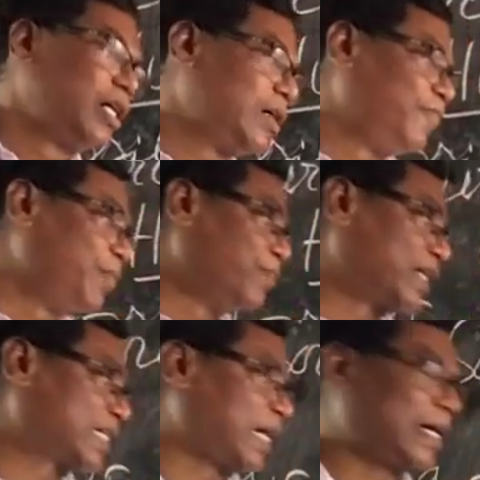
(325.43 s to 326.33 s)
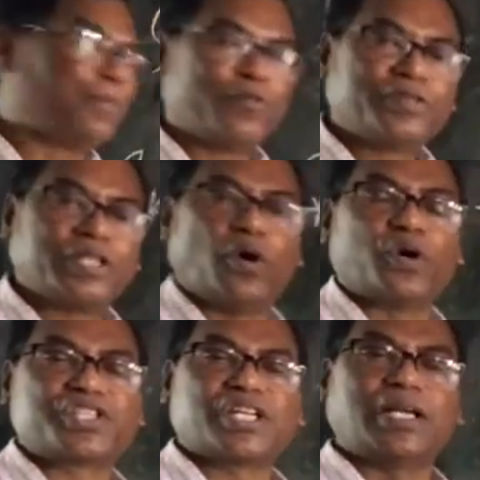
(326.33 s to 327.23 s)
Bhimbetka, the
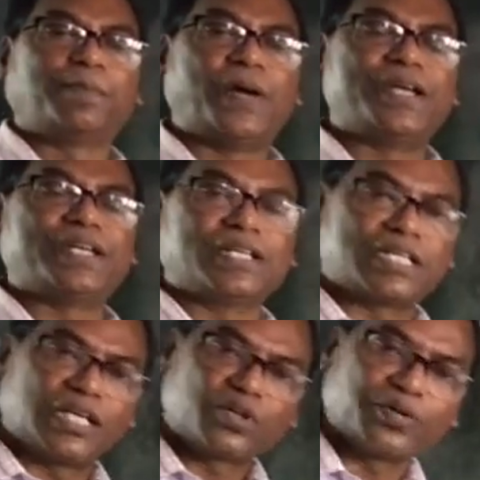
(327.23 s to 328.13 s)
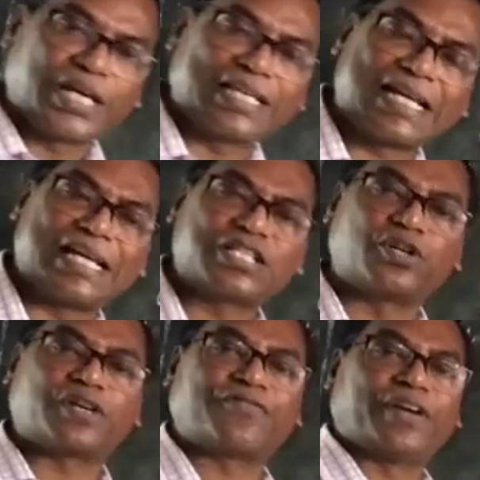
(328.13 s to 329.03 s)
original painting till today that has
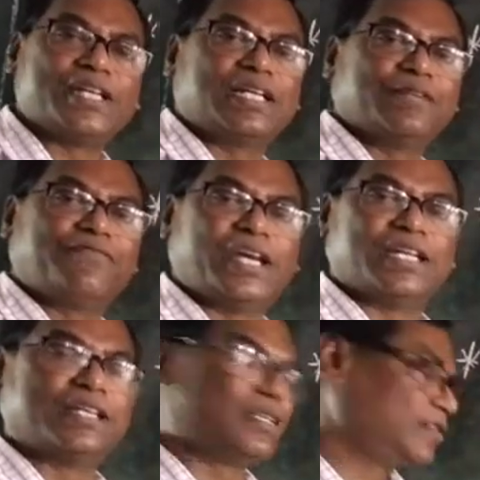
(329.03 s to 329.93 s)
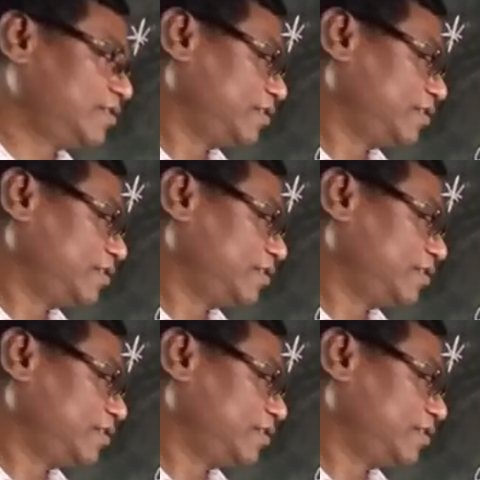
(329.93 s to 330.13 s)
not faded.